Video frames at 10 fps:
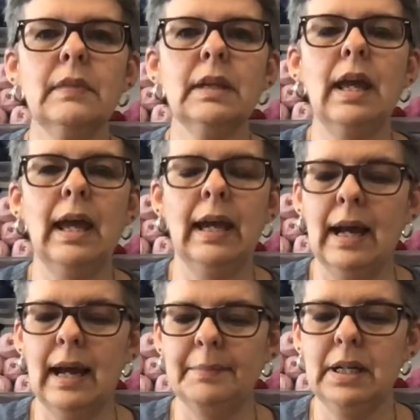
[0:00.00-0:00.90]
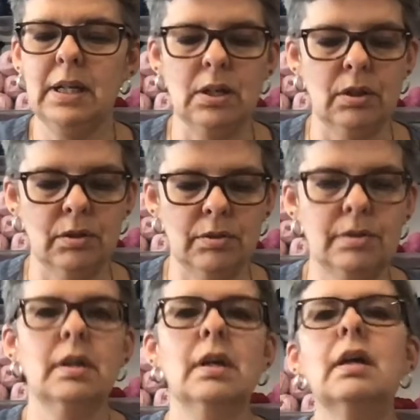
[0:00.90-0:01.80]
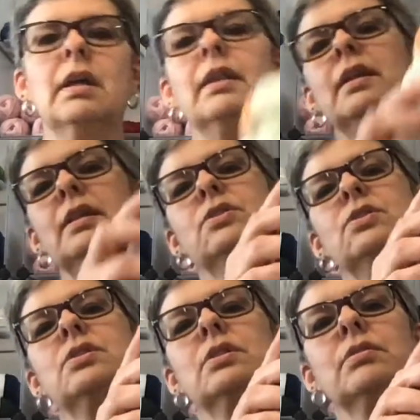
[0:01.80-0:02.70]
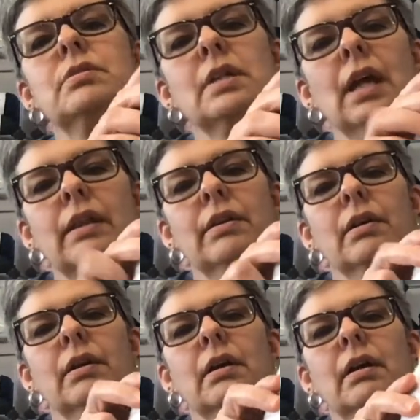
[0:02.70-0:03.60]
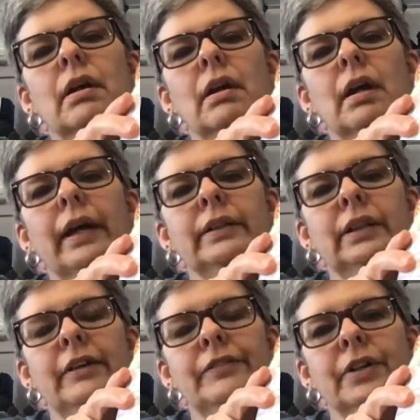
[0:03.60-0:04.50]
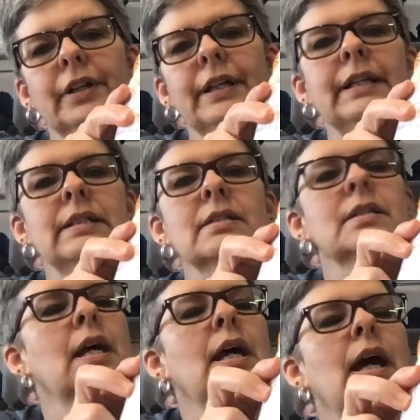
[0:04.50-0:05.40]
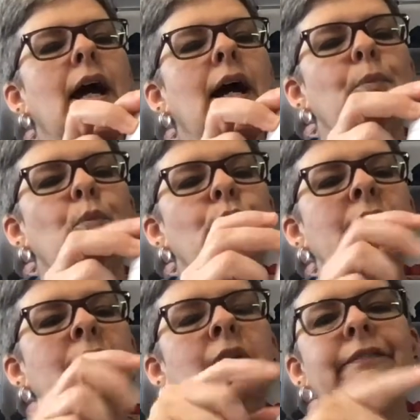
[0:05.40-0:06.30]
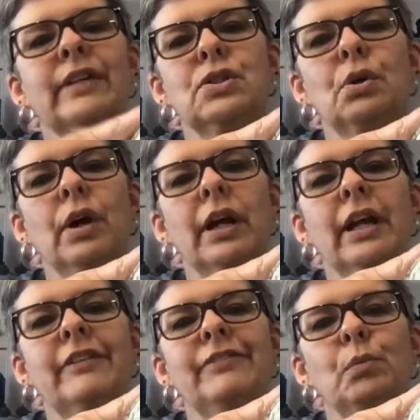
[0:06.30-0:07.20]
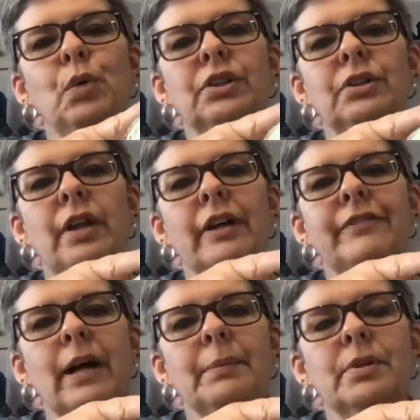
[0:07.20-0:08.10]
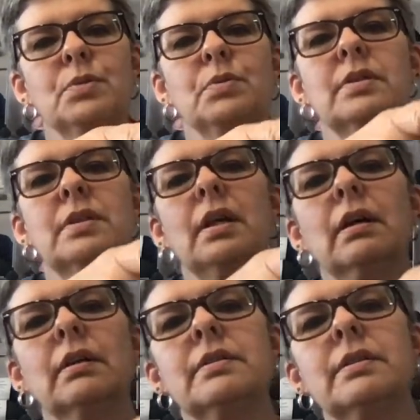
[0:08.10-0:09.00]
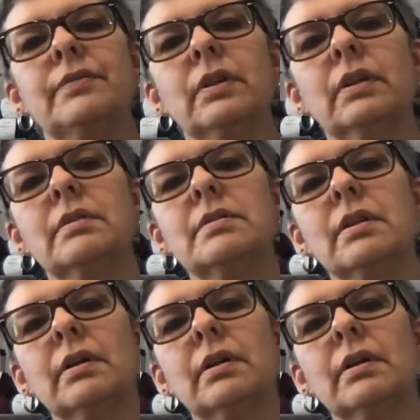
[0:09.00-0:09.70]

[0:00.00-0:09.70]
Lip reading: And I'm going to use these two together. I love greens. When Victoria from Wonderluck Fibers was here, let's see if we can go see